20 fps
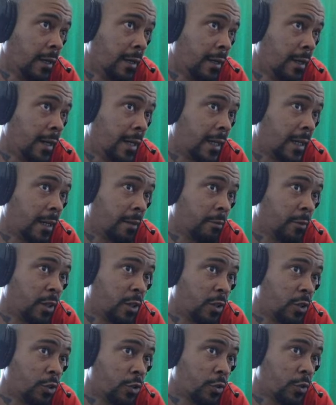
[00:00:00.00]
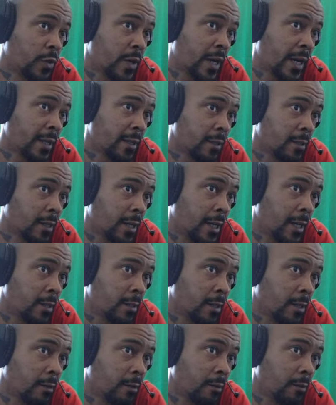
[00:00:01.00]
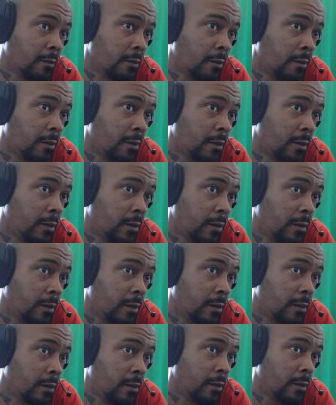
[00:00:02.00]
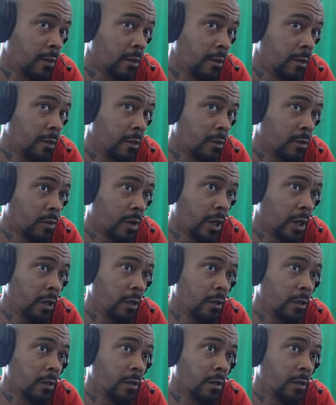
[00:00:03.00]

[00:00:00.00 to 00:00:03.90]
and I'm going to just drag the size down, right?